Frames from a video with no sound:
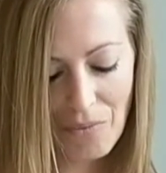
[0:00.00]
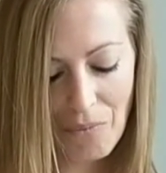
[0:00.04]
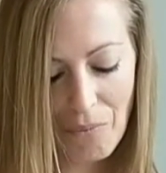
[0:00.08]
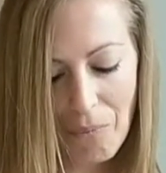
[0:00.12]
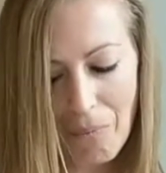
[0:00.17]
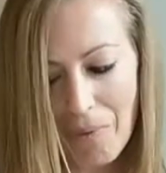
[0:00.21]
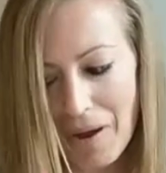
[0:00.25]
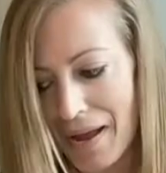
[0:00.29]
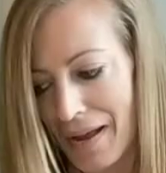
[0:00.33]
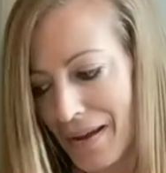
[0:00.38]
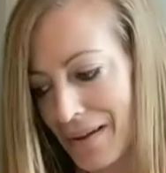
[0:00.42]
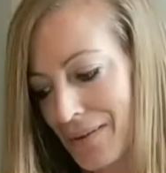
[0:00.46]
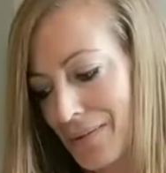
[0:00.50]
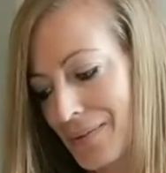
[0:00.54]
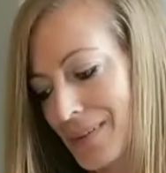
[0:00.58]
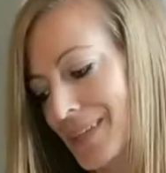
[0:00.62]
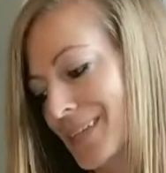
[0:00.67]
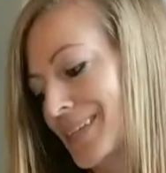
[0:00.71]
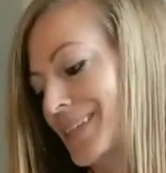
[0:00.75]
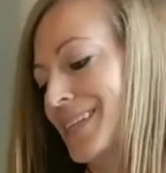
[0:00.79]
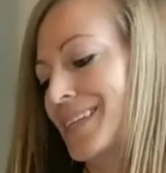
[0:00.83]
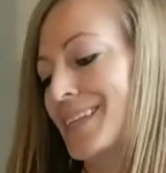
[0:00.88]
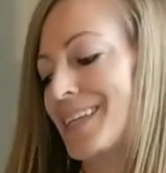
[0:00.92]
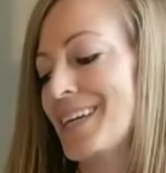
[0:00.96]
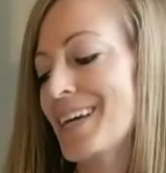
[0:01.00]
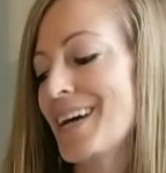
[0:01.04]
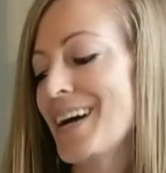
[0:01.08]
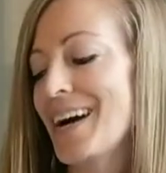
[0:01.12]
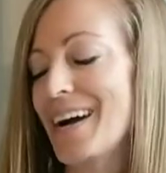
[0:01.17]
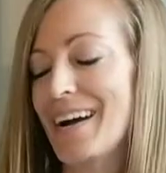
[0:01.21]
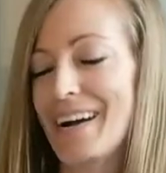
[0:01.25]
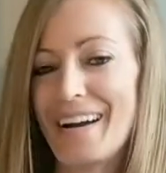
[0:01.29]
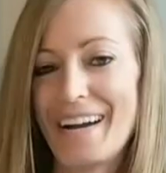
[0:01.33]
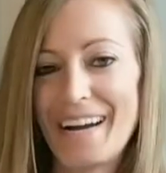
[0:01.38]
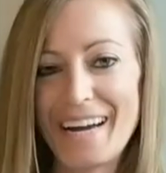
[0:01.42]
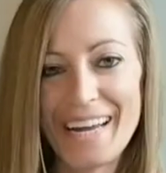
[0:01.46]
Wow.
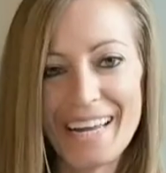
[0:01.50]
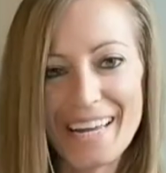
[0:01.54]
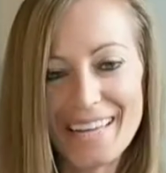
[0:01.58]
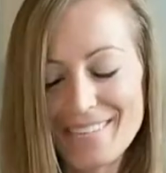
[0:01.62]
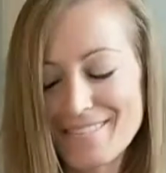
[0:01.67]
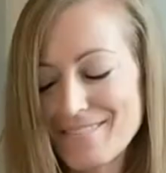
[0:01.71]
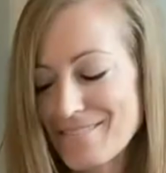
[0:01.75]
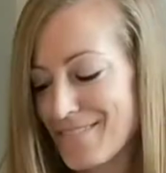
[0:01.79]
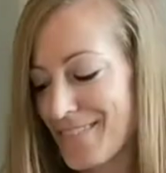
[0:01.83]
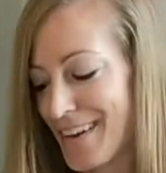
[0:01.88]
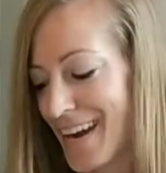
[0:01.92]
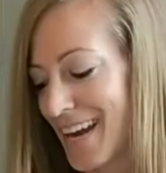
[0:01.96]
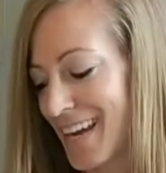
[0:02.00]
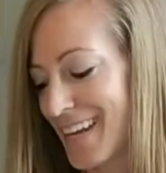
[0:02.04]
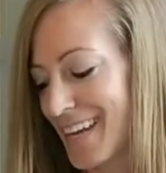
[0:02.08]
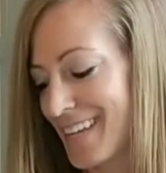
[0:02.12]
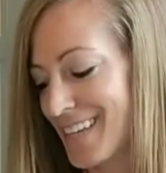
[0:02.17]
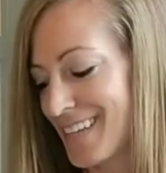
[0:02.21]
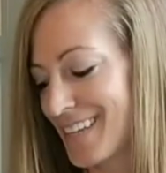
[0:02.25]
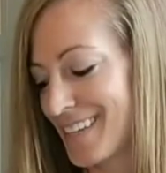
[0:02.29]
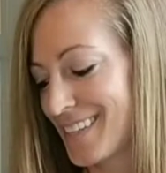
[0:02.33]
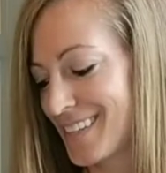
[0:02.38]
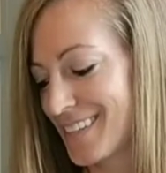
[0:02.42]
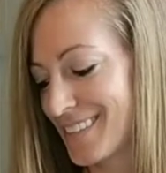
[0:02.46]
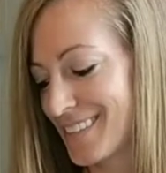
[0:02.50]
All right, and red.